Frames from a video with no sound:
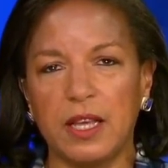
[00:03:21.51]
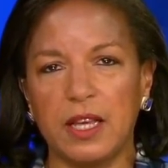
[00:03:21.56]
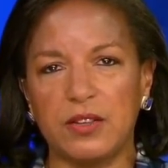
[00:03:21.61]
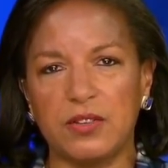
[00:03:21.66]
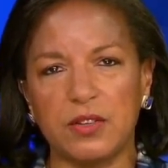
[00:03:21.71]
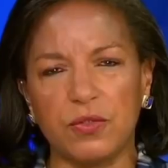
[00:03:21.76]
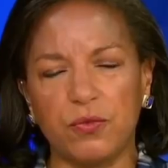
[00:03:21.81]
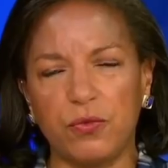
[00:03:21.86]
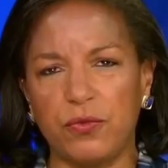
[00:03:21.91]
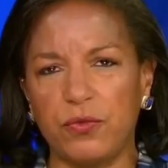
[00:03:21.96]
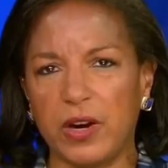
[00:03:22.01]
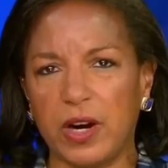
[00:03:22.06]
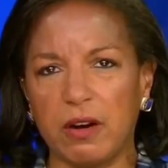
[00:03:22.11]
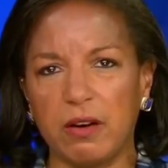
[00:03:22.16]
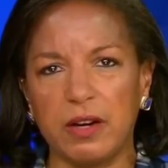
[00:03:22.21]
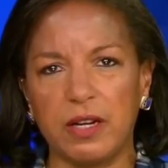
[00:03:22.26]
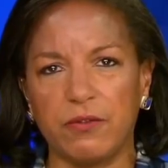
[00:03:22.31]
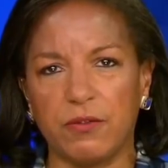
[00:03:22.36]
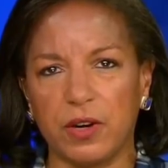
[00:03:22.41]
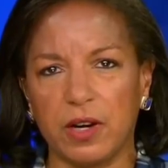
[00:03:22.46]
It's a
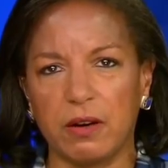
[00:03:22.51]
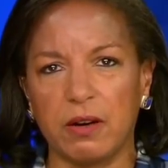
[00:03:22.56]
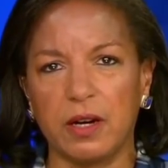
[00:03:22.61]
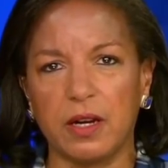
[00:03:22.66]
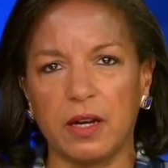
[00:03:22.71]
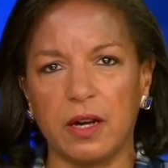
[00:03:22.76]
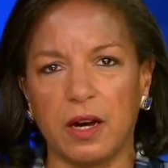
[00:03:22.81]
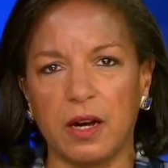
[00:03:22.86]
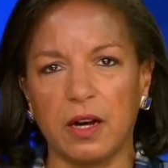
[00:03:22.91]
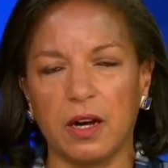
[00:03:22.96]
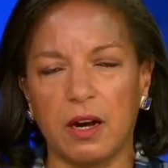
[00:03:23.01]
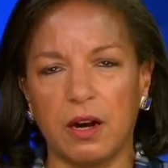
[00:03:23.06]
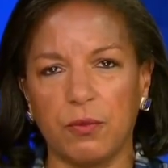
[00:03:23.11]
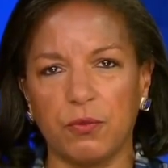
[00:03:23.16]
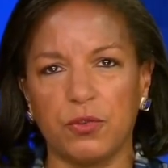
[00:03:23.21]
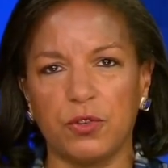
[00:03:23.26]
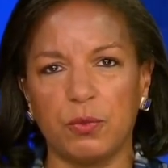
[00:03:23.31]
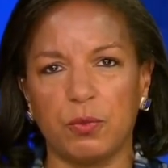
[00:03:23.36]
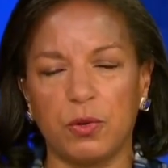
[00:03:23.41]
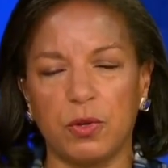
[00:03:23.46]
very, very
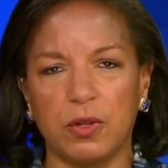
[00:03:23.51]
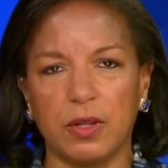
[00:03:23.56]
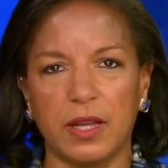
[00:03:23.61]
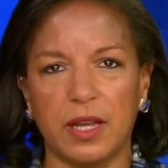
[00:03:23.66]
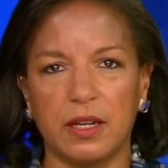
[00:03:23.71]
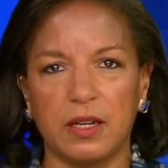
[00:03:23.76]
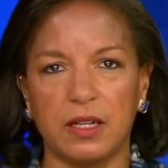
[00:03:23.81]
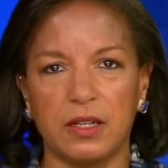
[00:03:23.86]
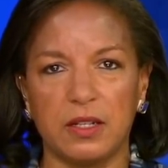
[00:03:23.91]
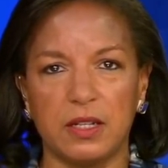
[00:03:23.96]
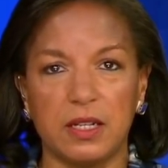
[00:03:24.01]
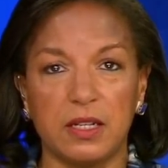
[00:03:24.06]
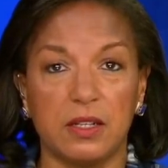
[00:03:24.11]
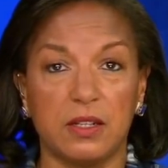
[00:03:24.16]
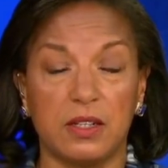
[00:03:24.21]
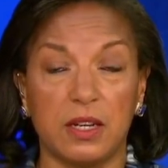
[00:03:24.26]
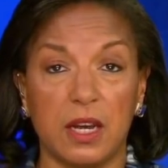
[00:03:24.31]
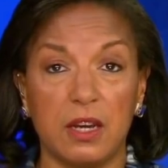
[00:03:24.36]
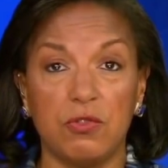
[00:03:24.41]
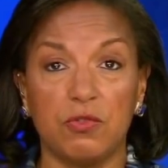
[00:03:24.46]
uncomfortable and
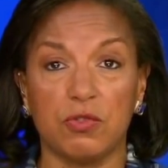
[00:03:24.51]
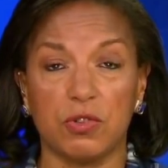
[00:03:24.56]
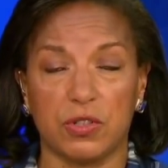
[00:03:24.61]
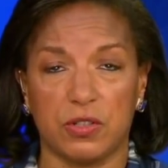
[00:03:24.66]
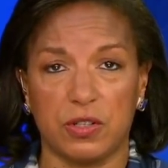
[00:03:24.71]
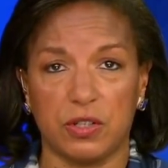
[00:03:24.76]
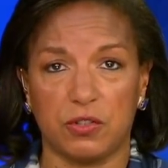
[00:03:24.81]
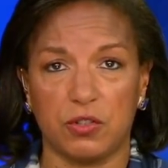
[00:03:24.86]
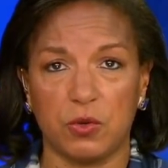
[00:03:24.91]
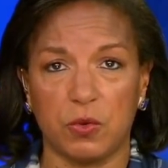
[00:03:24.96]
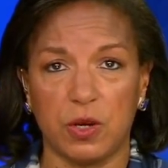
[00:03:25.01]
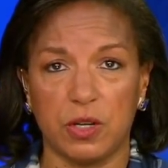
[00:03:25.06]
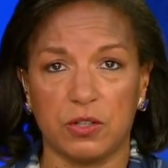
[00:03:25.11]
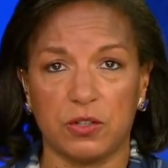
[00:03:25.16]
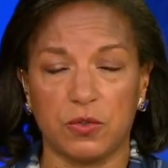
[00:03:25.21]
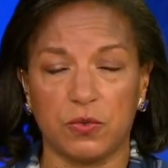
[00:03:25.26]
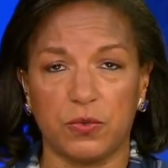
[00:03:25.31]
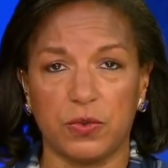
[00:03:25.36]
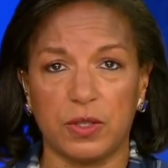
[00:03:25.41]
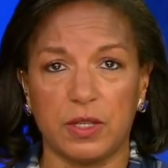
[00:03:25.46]
indeed dangerous
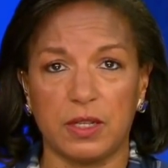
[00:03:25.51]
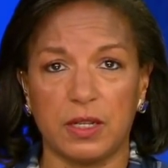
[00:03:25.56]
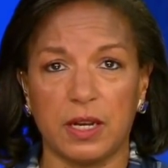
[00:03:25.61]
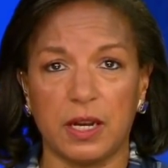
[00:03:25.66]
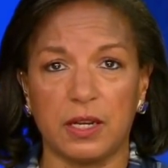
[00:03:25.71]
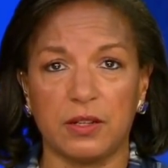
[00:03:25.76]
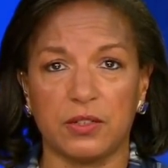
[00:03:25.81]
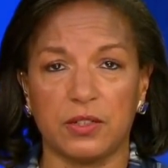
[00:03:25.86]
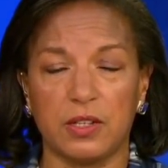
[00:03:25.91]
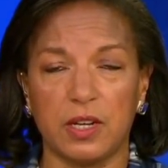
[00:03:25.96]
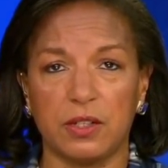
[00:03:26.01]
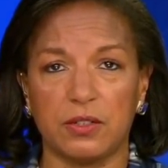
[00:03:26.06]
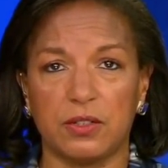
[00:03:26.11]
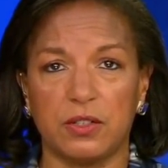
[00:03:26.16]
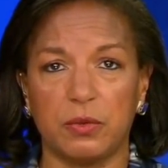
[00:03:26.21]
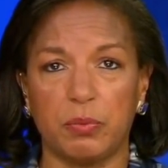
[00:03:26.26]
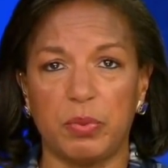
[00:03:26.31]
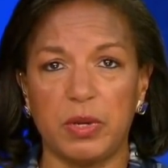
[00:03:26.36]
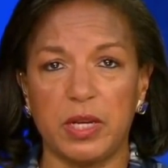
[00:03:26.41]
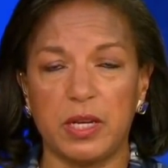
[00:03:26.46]
situation for the United States
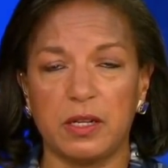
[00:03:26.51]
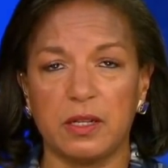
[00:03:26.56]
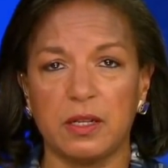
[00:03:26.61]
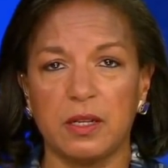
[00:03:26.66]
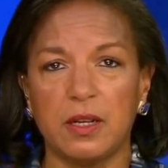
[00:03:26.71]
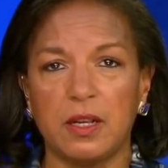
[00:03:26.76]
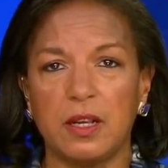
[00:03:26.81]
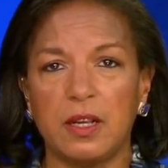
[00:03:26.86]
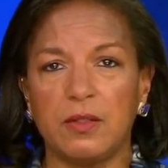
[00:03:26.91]
to be in.